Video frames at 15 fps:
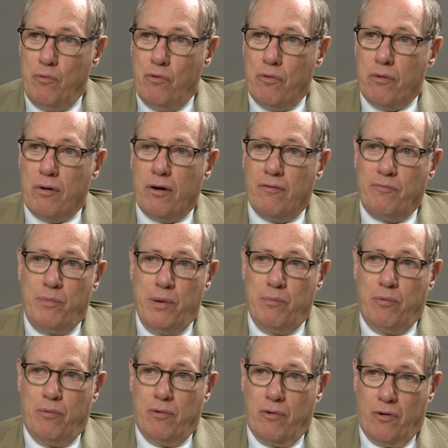more of
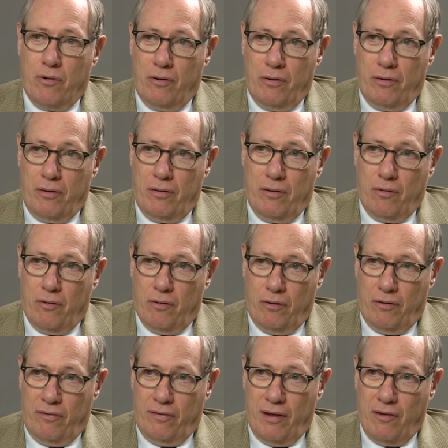people early, in the
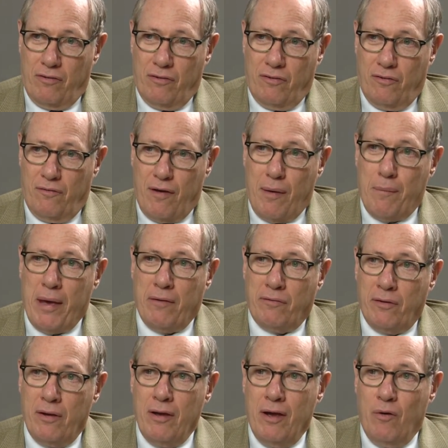early stages of
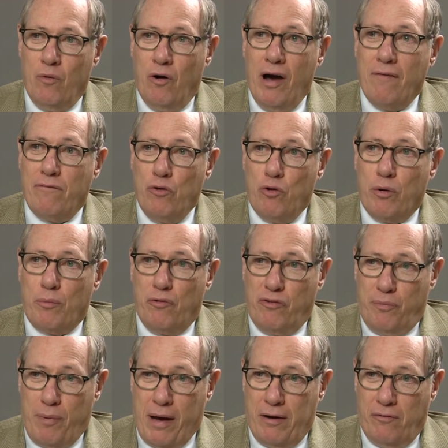MS will have normal
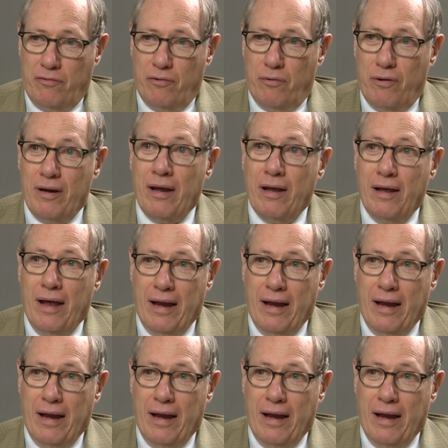spinal fluid,